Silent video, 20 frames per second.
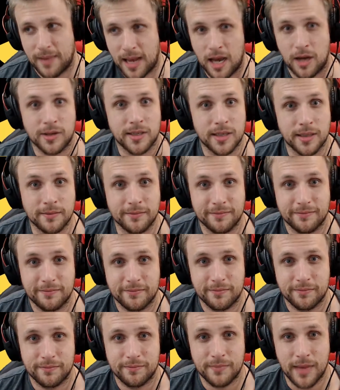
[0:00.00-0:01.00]
Hell yeah.
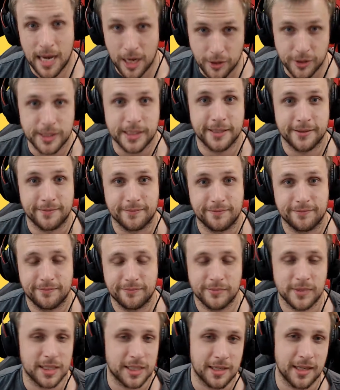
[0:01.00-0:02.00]
Hell yeah.
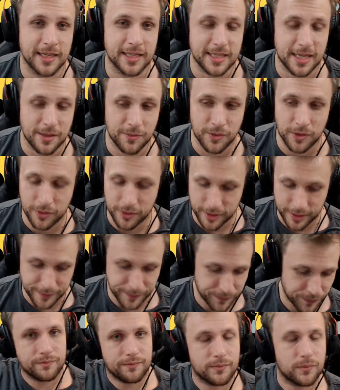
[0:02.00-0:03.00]
Let's keep doing it.
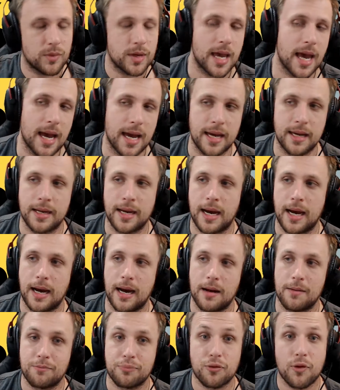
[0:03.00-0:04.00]
We had
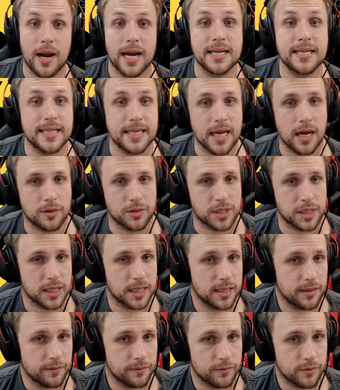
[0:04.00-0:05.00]
Prey
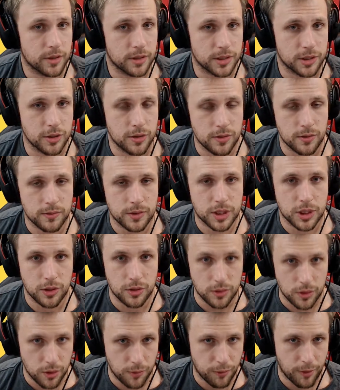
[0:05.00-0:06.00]
DLC. We've got
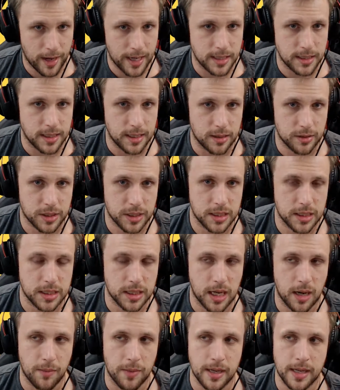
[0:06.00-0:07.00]
two new Prey DLCs
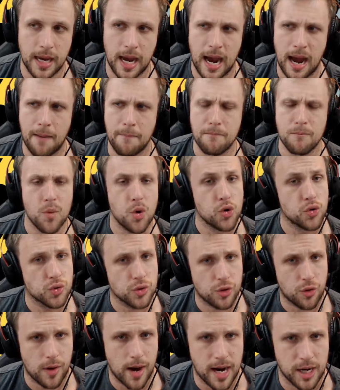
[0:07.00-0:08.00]
coming. Moon
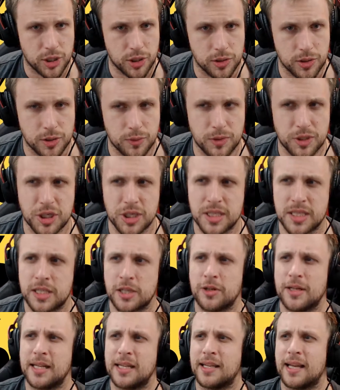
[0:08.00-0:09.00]
Crashers, which is
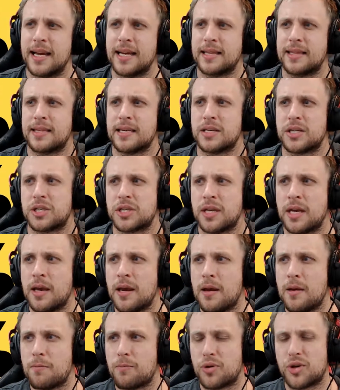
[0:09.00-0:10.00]
sort of like this
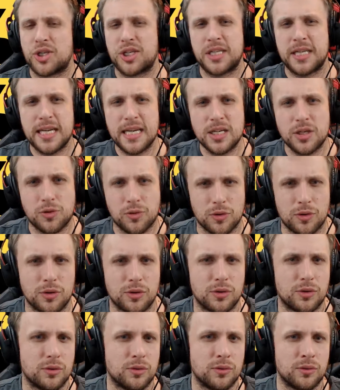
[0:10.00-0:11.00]

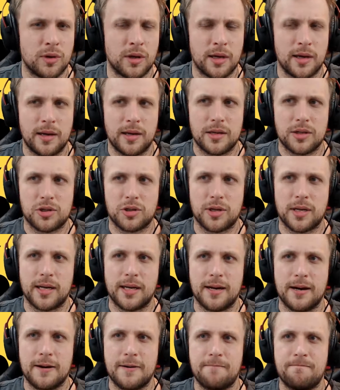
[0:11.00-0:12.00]
procedural sort
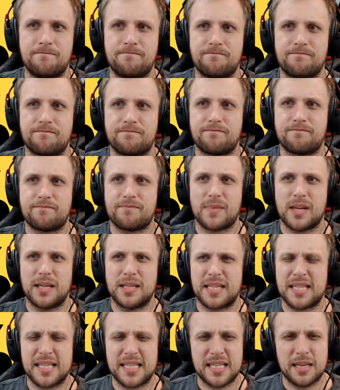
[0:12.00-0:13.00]
of
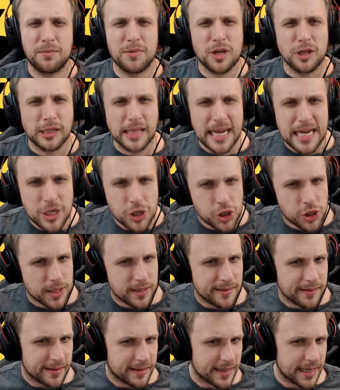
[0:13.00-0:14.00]

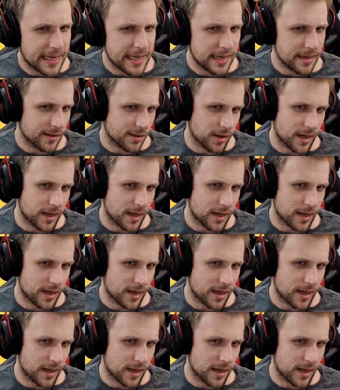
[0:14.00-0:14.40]
simulation thing.